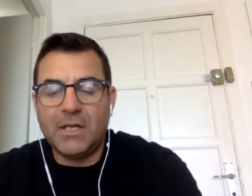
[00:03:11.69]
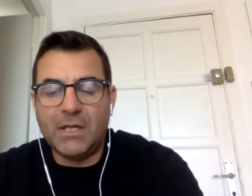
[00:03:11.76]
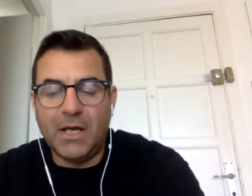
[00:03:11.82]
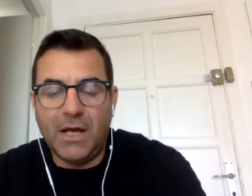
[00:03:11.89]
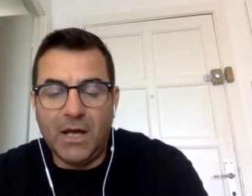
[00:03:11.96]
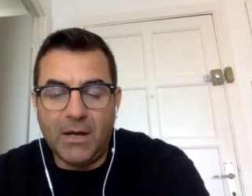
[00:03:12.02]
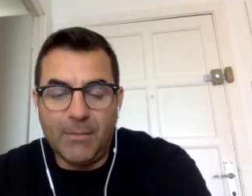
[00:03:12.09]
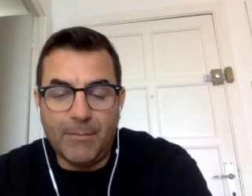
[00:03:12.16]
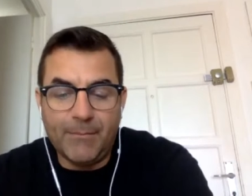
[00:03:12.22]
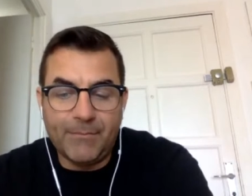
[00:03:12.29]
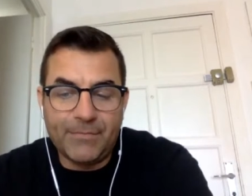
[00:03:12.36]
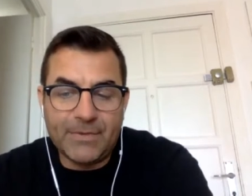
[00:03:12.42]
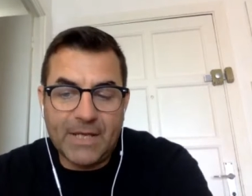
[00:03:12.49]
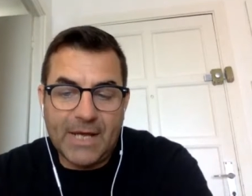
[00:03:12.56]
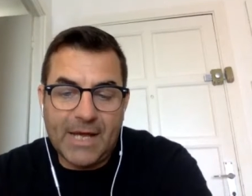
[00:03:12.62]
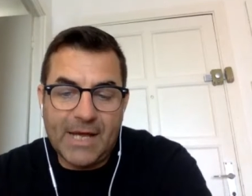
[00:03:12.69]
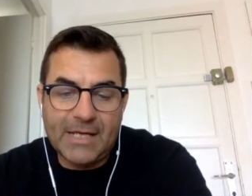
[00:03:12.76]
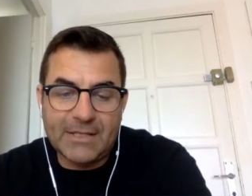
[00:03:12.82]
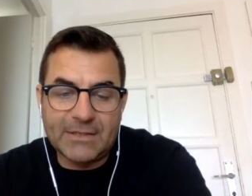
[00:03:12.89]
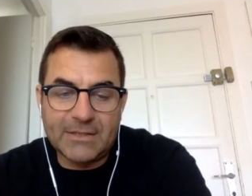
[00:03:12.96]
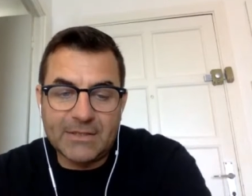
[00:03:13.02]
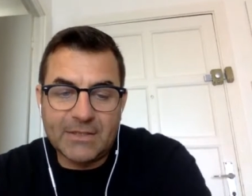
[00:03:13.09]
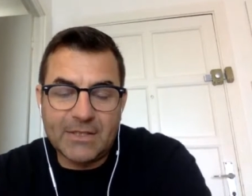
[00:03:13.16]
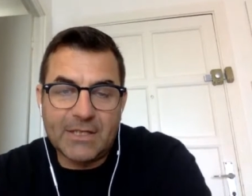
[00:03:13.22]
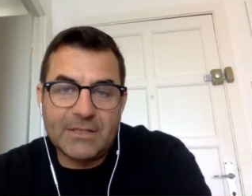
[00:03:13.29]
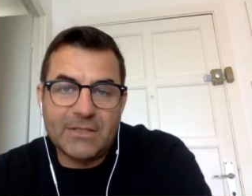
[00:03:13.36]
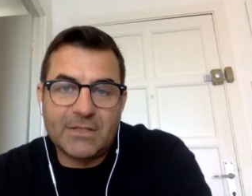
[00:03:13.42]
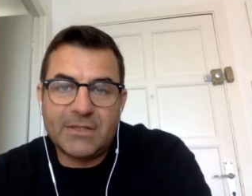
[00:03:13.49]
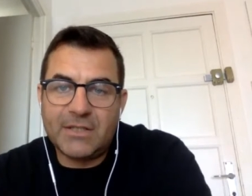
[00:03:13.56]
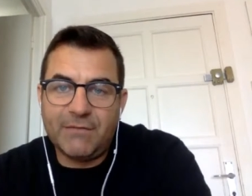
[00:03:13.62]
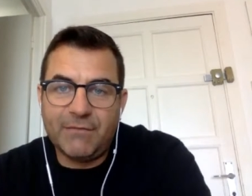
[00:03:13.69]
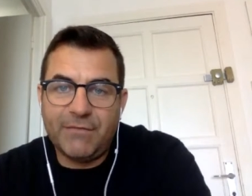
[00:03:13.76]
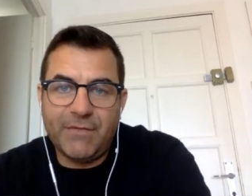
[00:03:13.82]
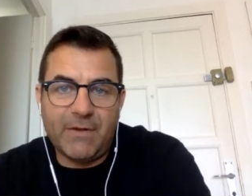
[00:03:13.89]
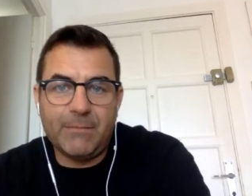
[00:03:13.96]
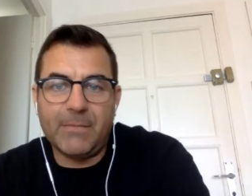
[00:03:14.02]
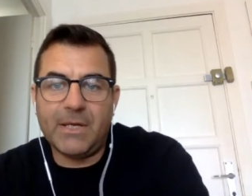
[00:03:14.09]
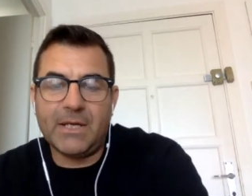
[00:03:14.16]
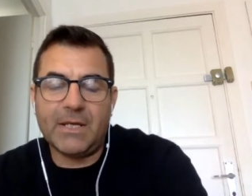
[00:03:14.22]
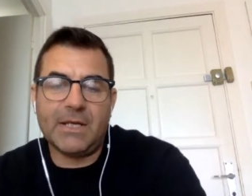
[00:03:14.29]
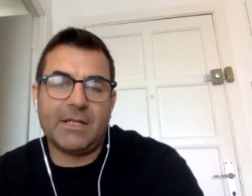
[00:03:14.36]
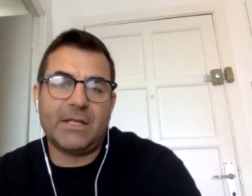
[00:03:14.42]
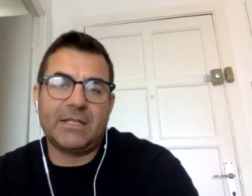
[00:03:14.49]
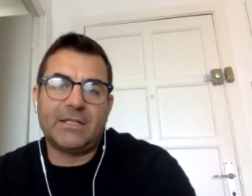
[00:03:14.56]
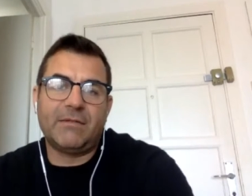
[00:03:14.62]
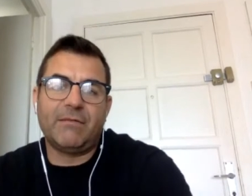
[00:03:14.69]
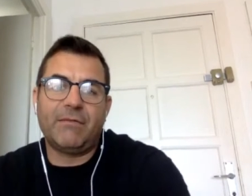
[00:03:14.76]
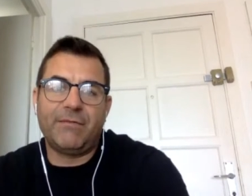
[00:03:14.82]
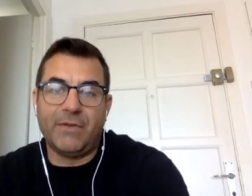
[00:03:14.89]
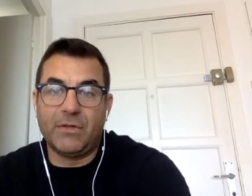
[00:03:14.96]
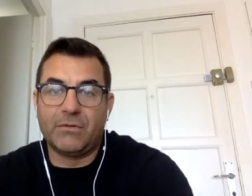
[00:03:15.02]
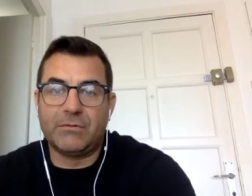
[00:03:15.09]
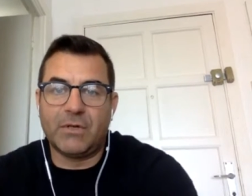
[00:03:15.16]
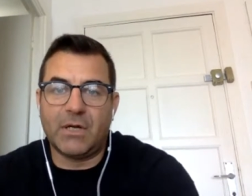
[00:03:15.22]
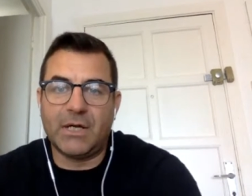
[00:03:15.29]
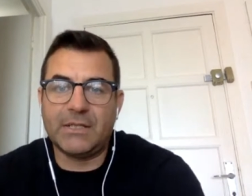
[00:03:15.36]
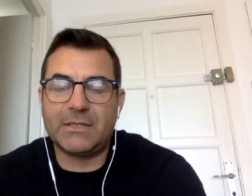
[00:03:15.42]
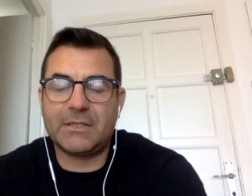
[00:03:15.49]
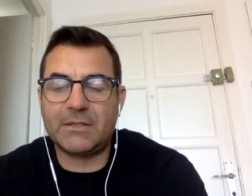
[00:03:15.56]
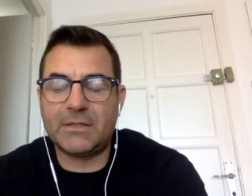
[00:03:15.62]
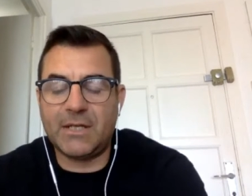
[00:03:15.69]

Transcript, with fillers: Um, and they just didn't fit me and they didn't feel right.